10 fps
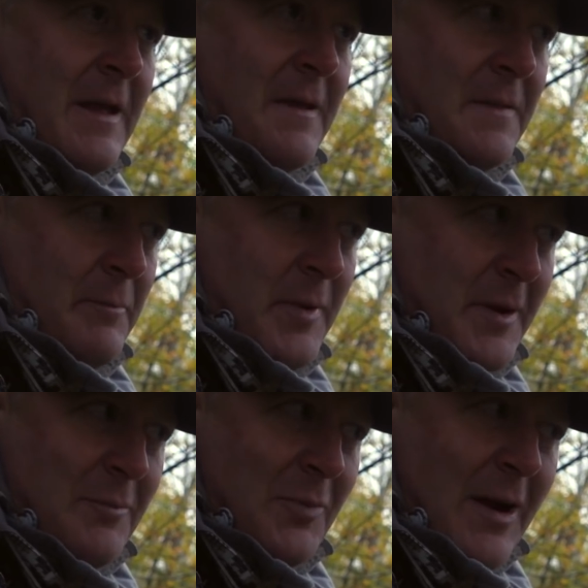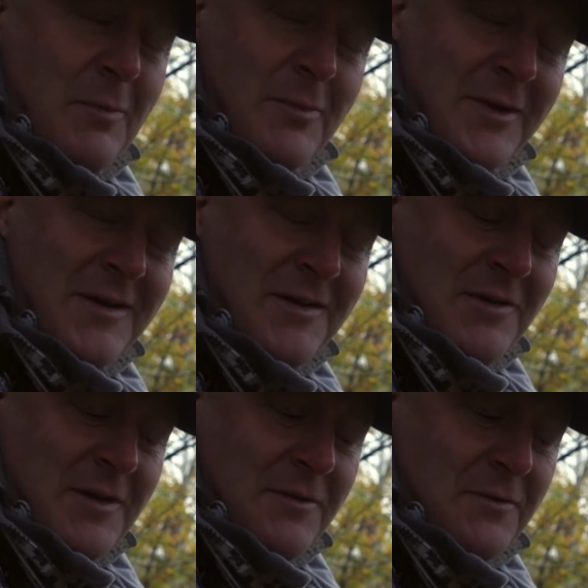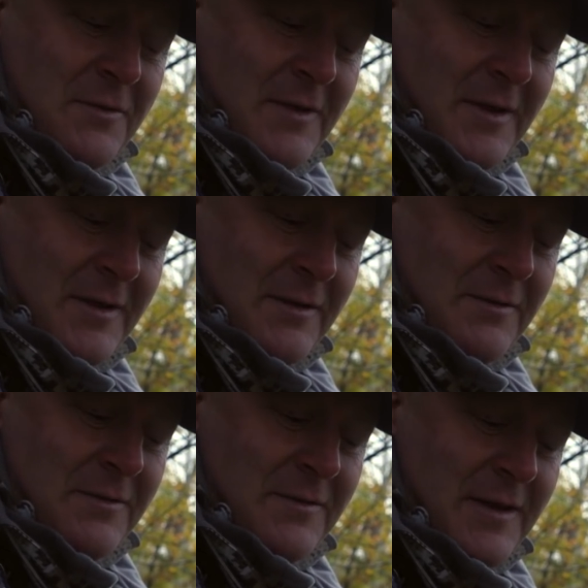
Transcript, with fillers: And the big problem with ATVs is